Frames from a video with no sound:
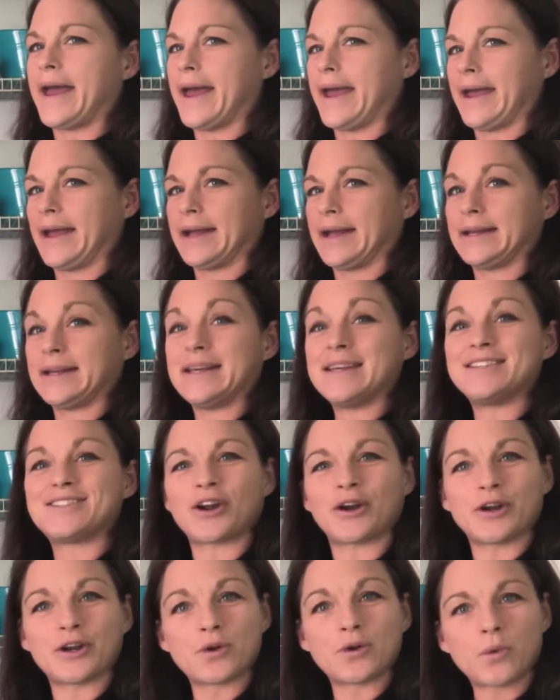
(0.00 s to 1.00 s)
and he's
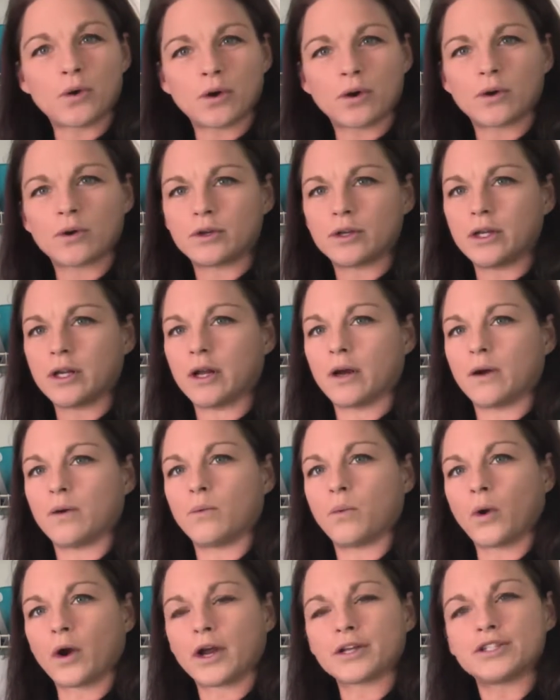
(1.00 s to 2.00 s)
starting to
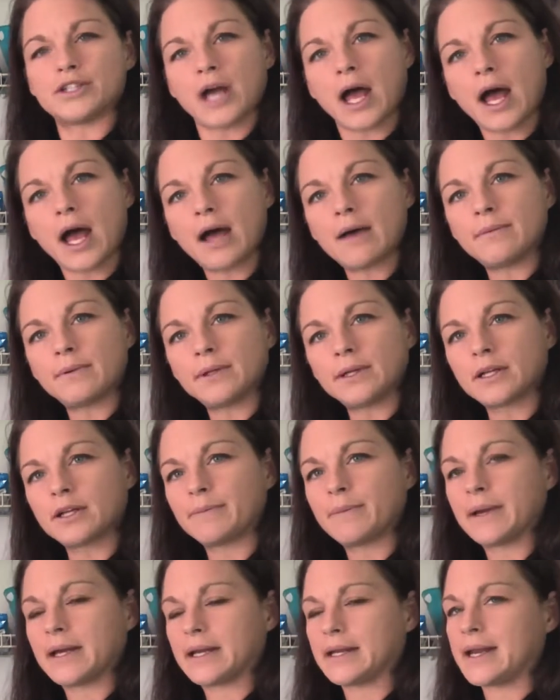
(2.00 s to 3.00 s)
work a job a
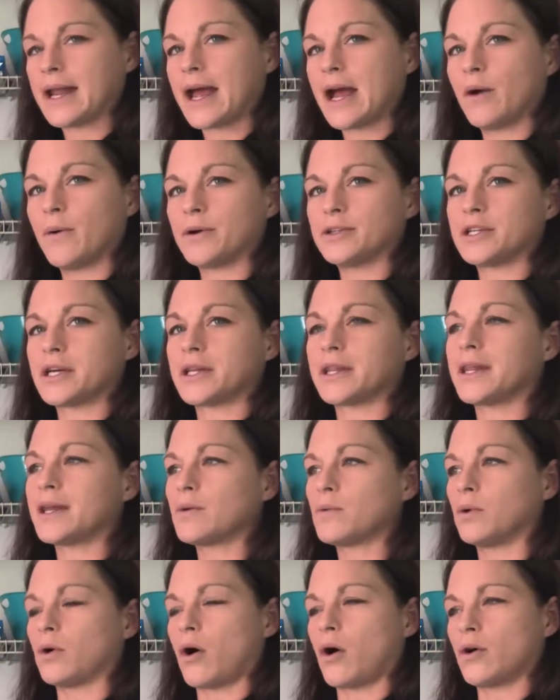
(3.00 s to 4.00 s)
little bit now, which I
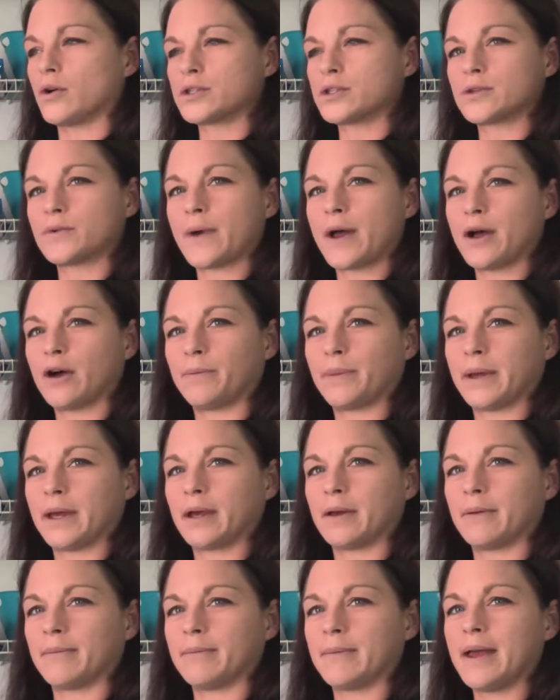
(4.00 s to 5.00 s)
think will also help
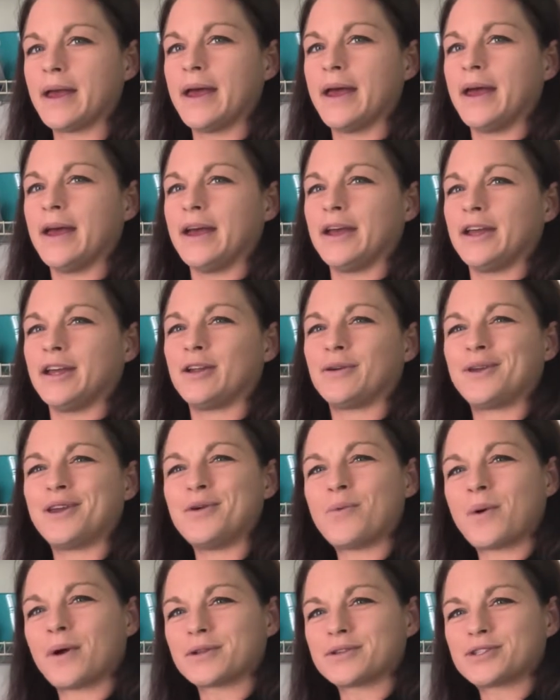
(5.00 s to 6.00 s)
him. He
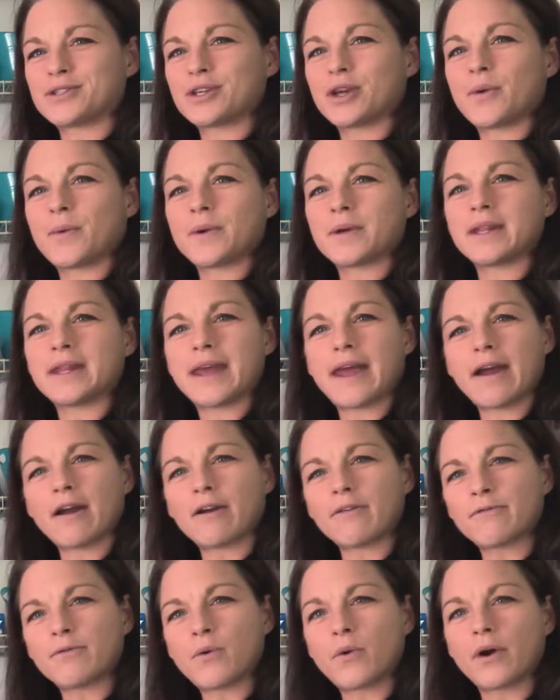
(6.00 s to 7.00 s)
wants to go into the
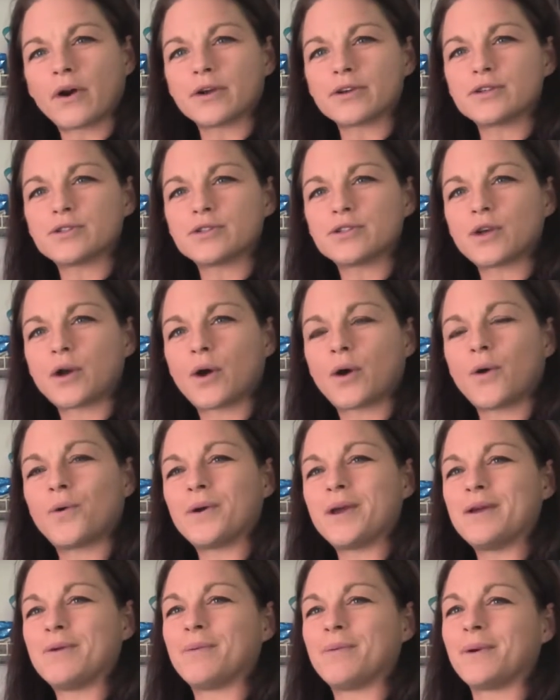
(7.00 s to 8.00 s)
Air Force, so
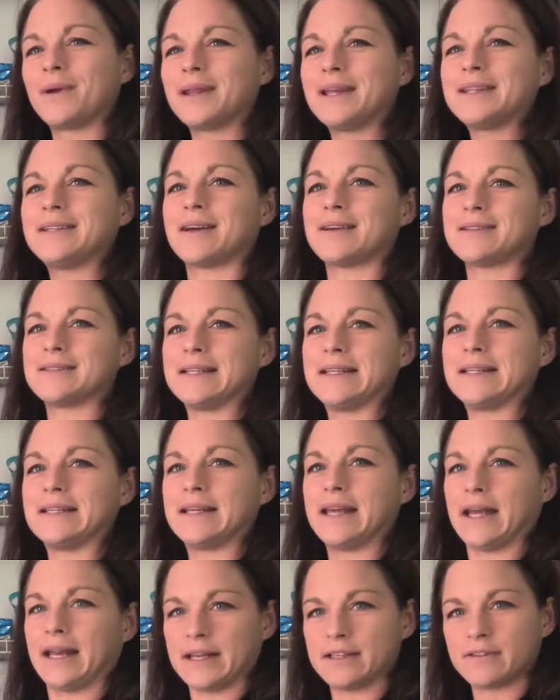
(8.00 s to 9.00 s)
he really does need to
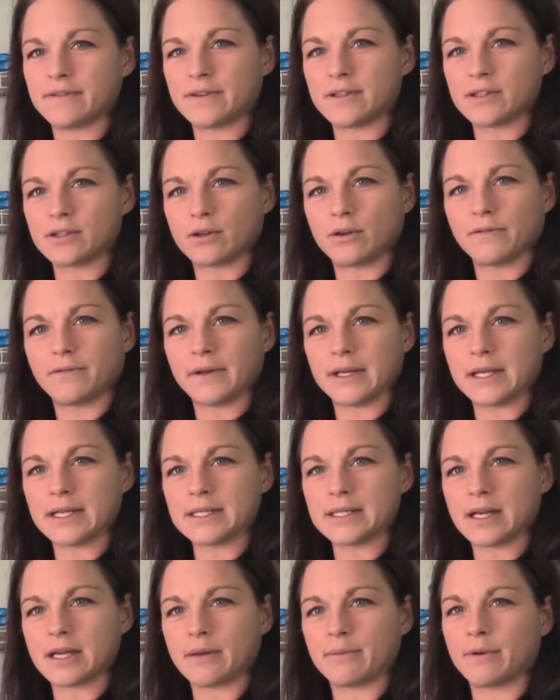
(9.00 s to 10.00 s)
get his physical
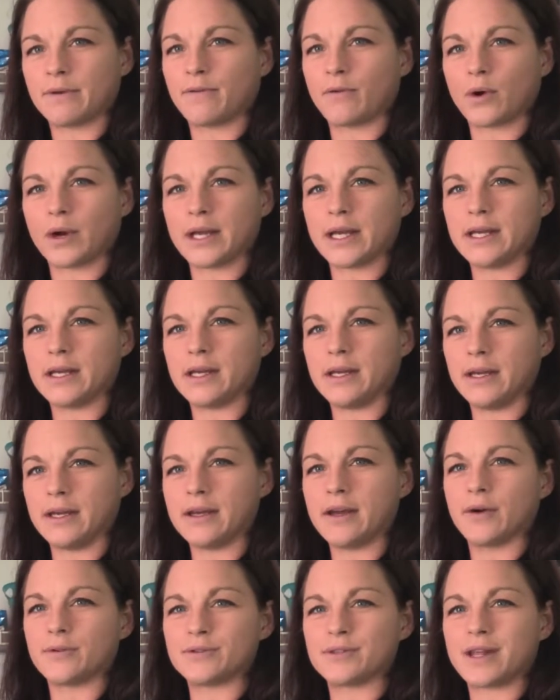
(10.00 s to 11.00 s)
fitness up before he
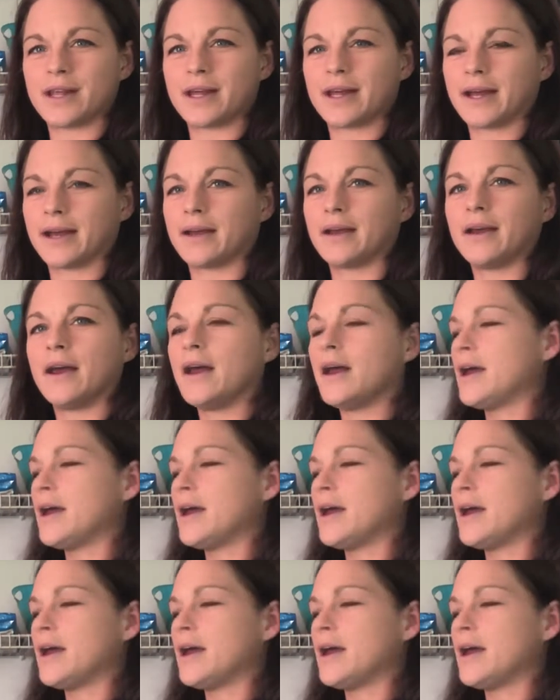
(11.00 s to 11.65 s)
goes to that.